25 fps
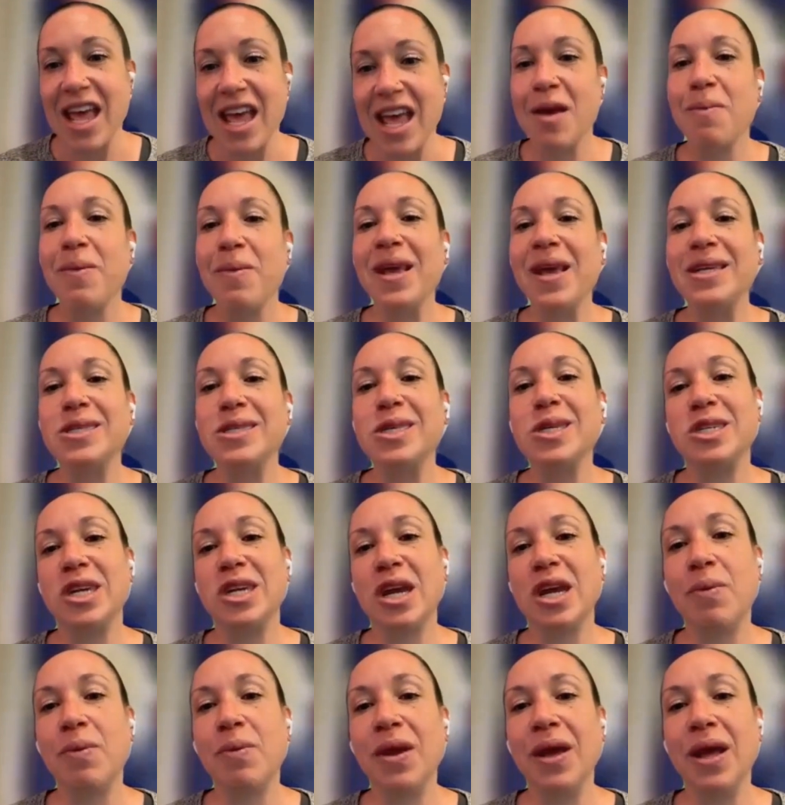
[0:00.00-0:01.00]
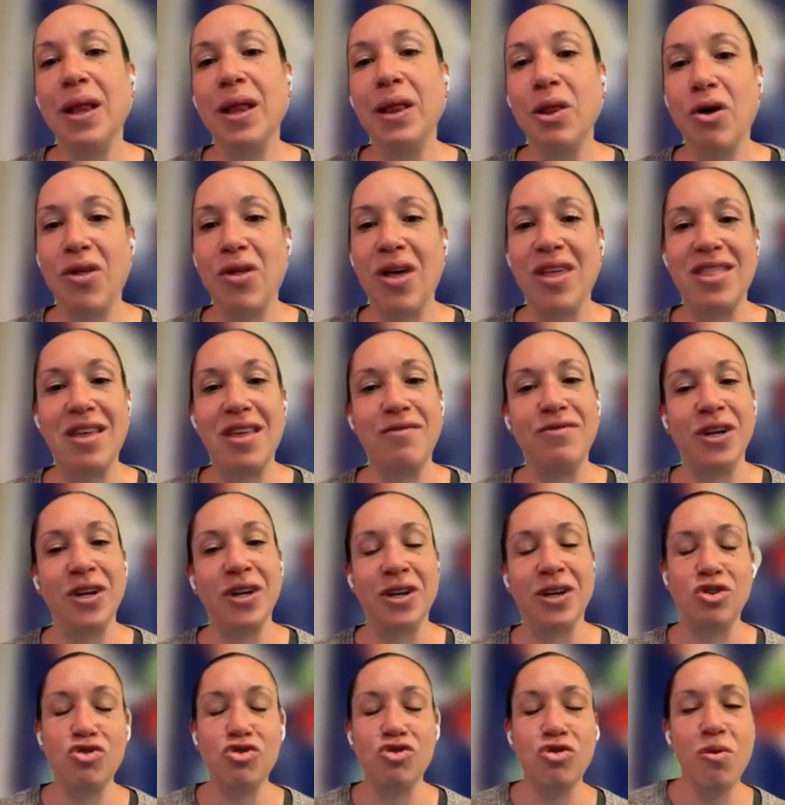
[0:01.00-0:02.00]
It makes the champion look like they've
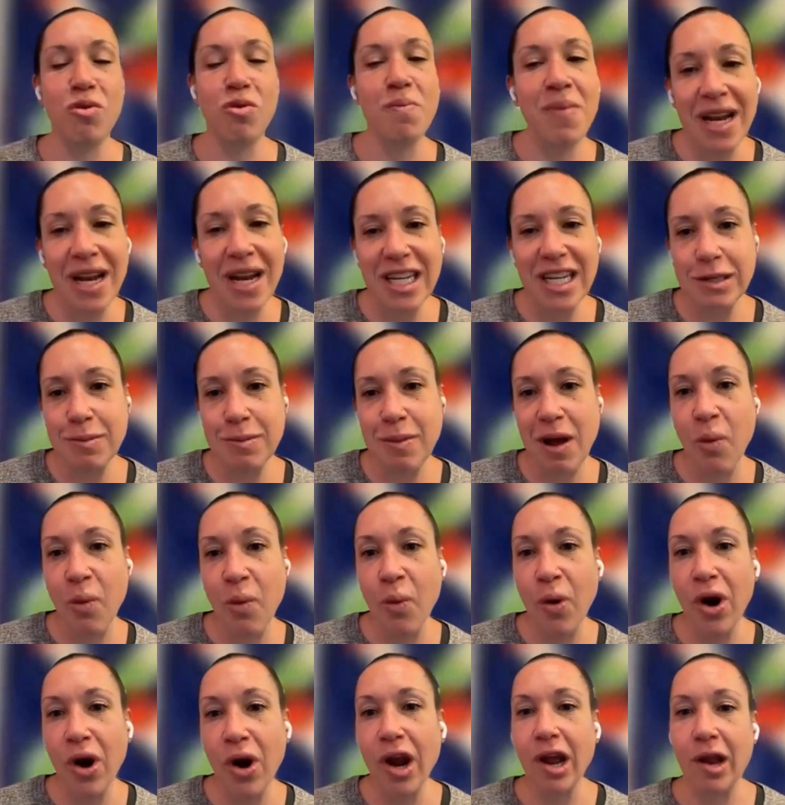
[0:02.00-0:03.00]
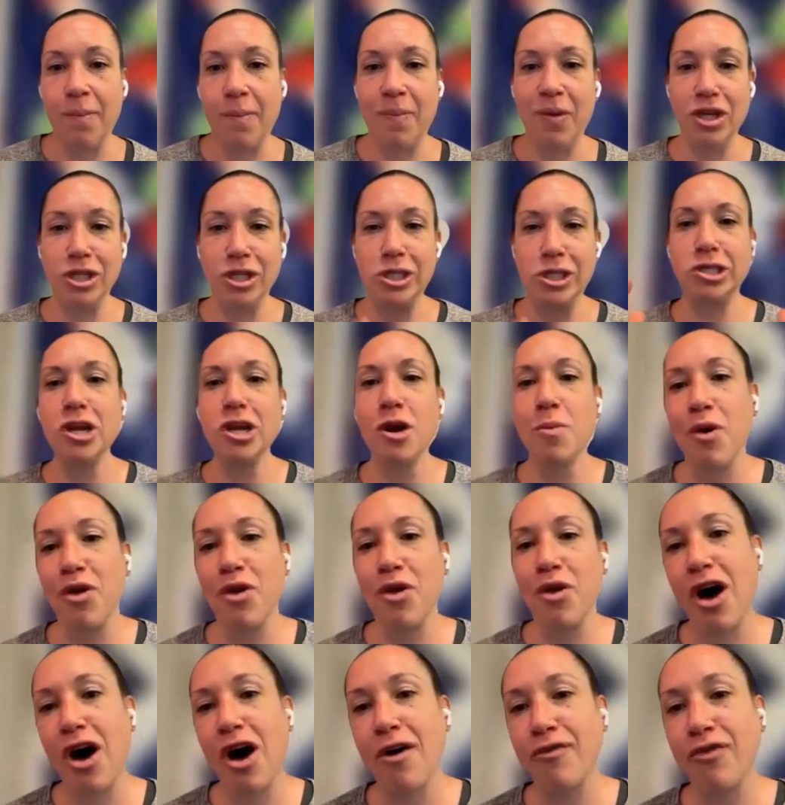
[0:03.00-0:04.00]
done a tremendous amount of work and be
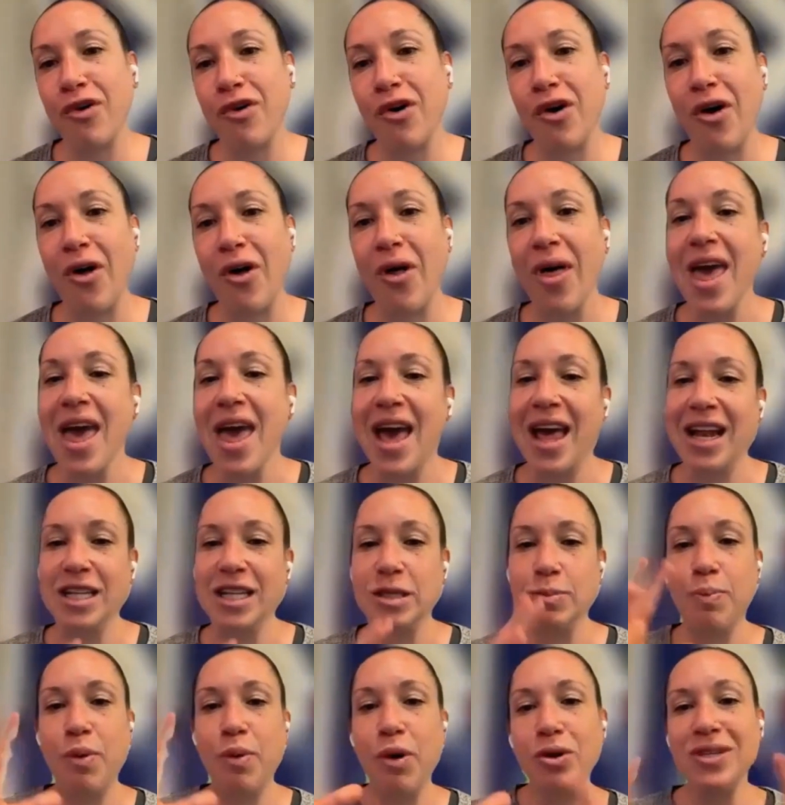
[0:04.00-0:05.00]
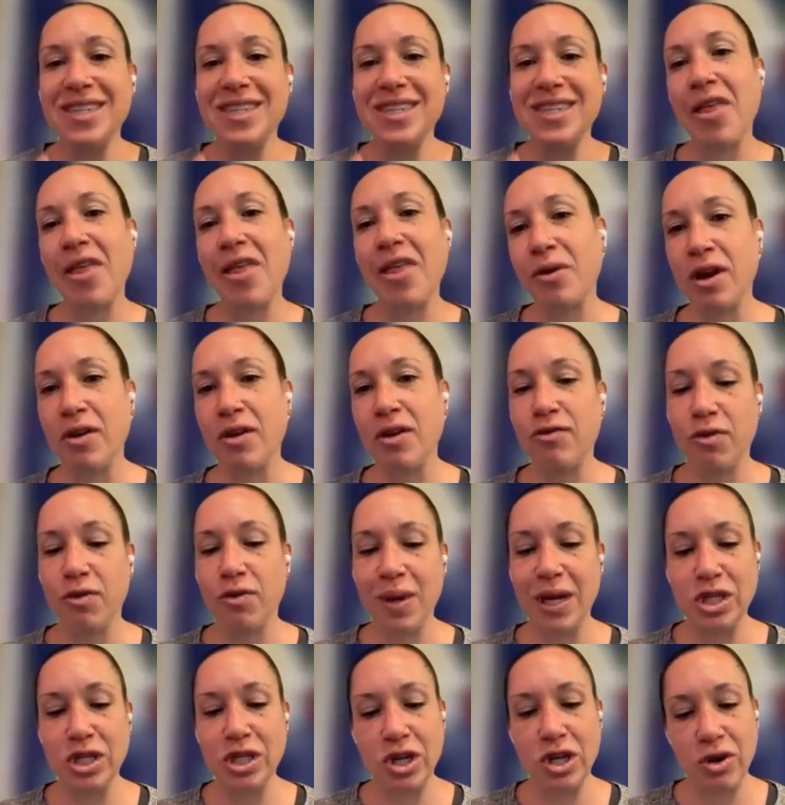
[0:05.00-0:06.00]
super thoughtful. And it's pulled together
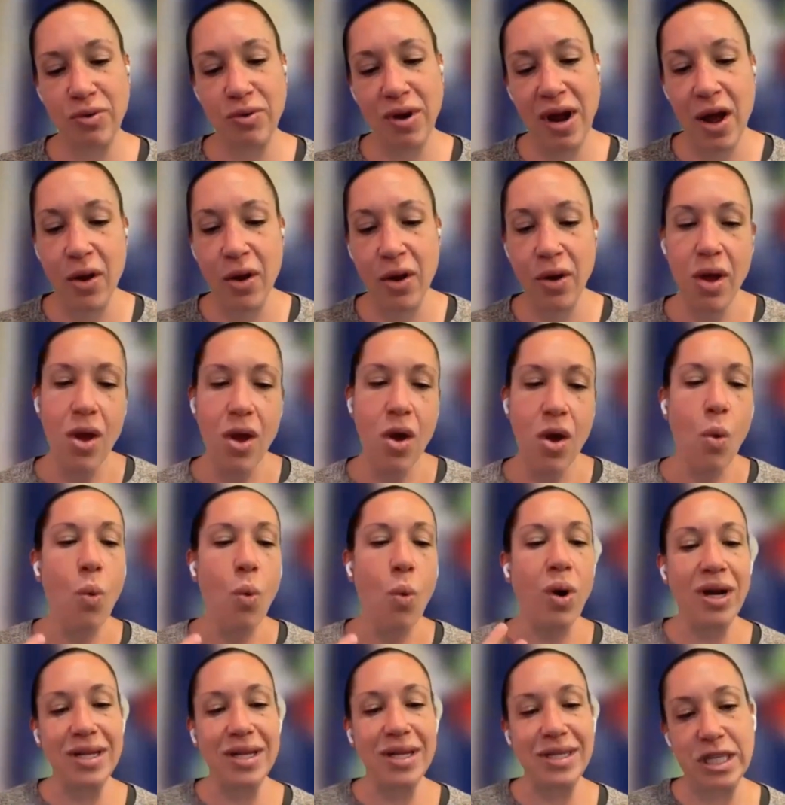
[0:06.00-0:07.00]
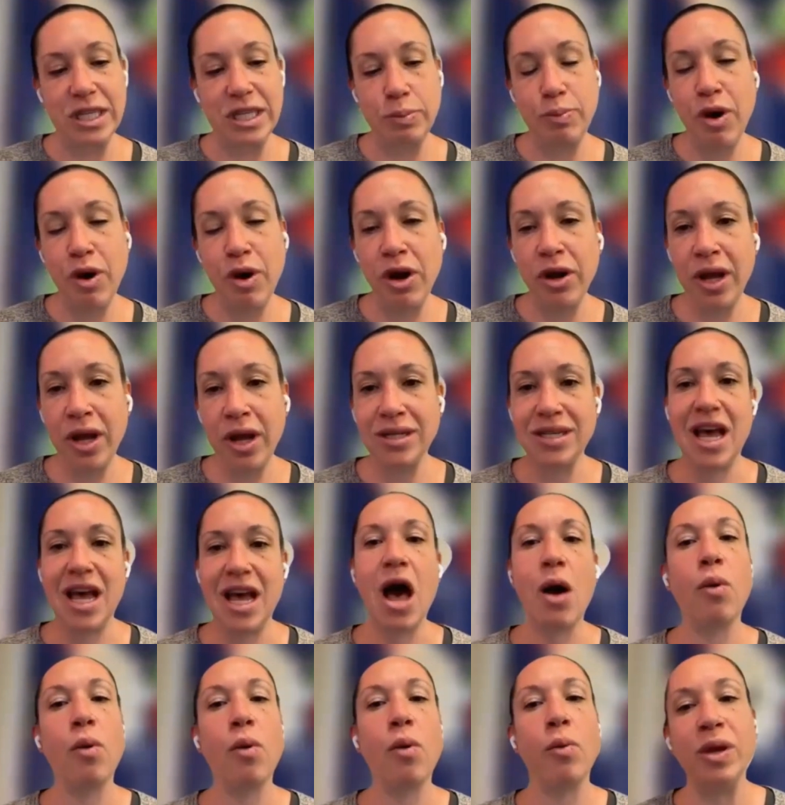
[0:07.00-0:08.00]
information around what is this product?
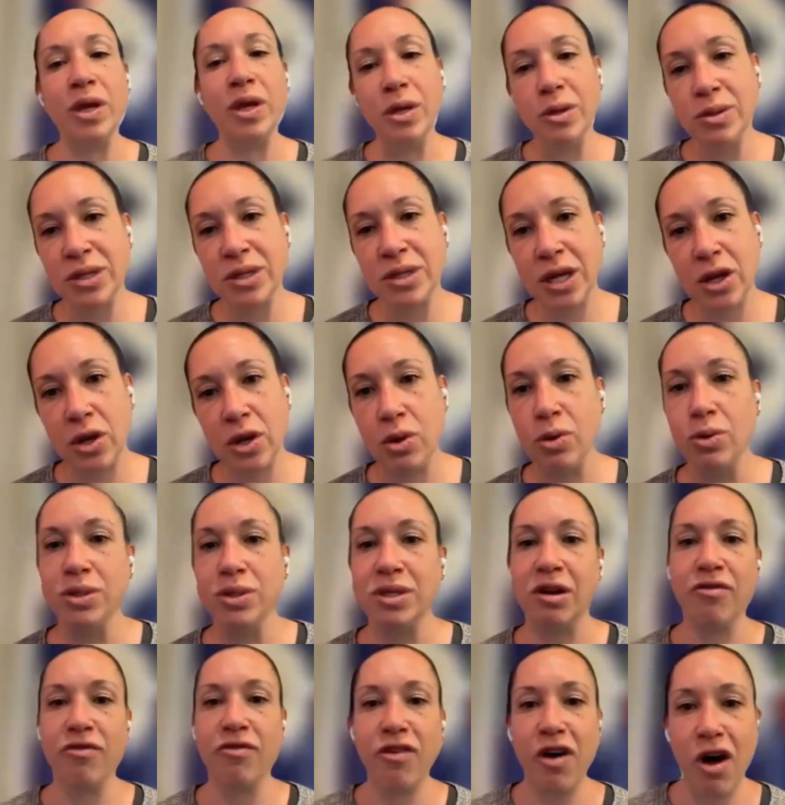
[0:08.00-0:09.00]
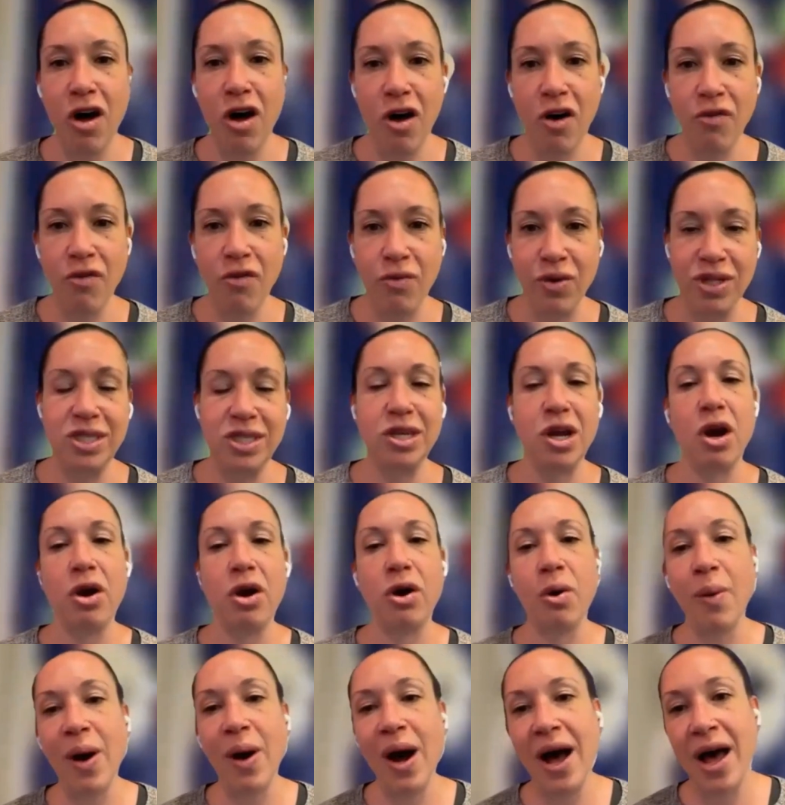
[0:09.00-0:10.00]
How will we use it? Who's involved? What's the
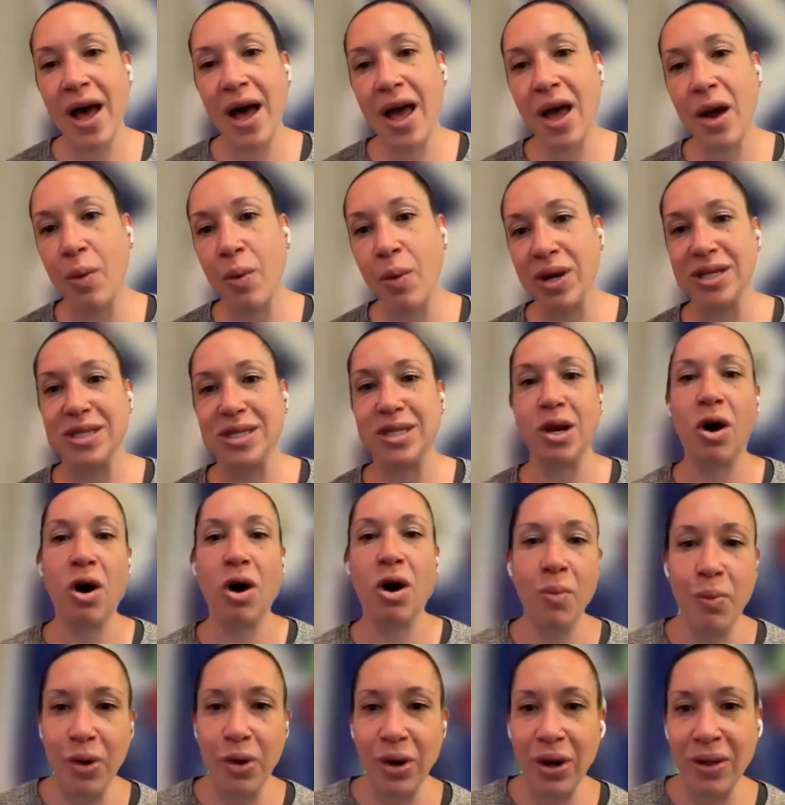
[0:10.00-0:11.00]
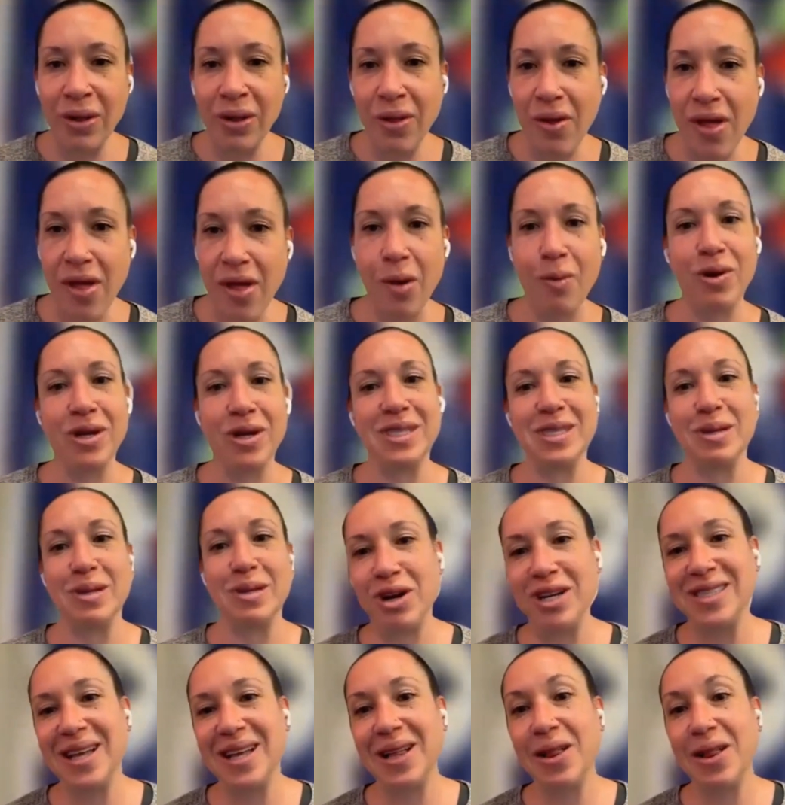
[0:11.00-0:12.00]
ROI? What does the onboarding look like? What does the
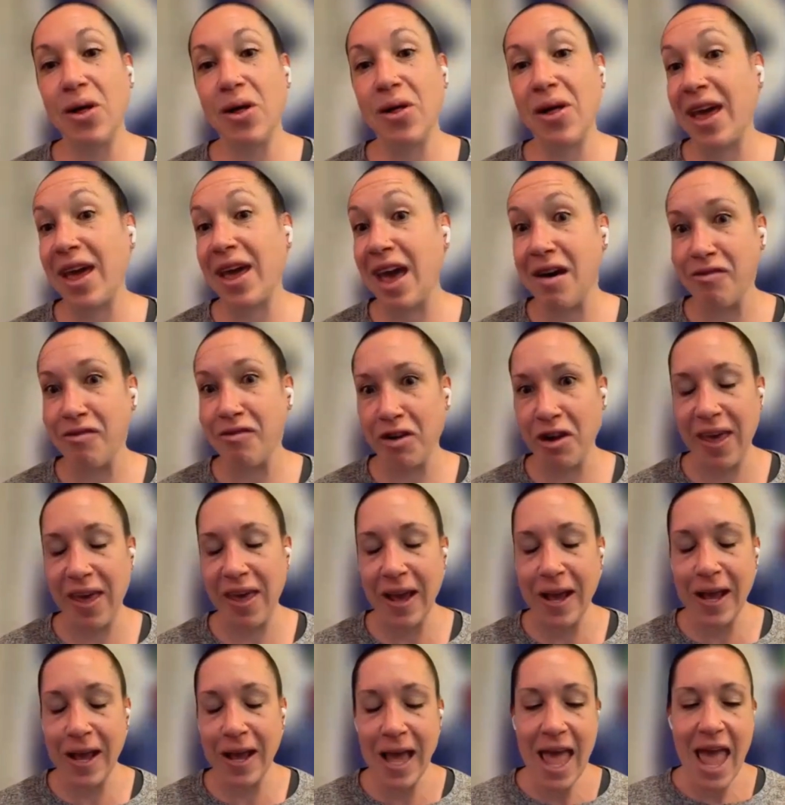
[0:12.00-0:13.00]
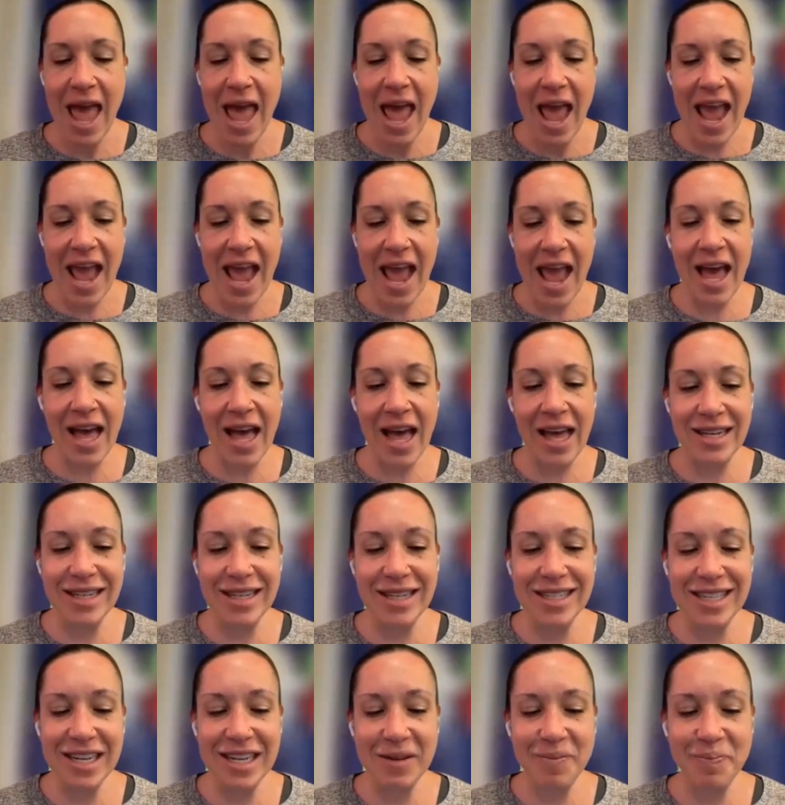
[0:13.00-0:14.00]
pricing look like? Everything.
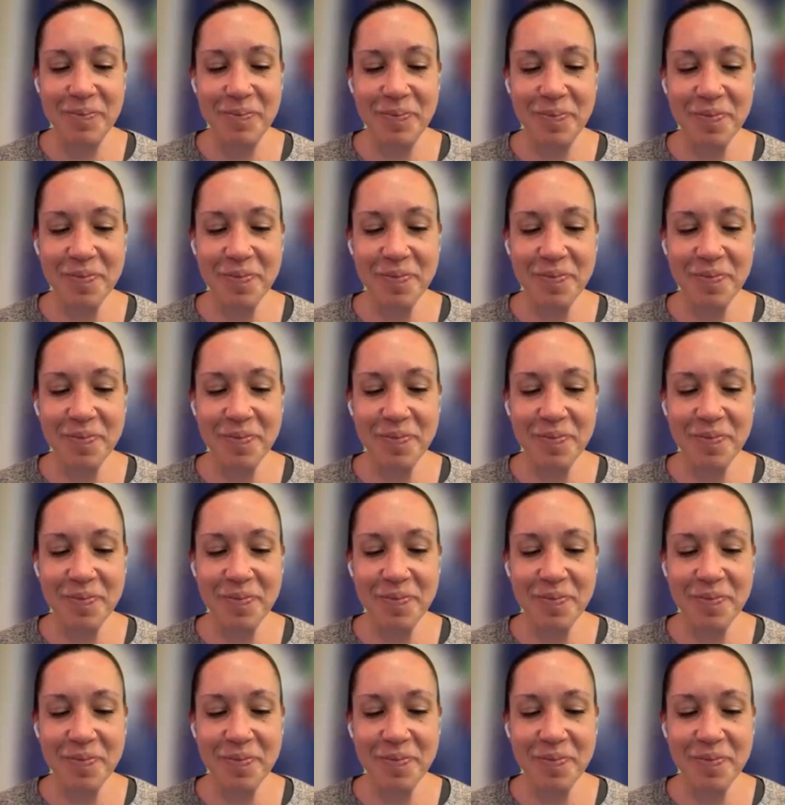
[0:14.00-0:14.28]
And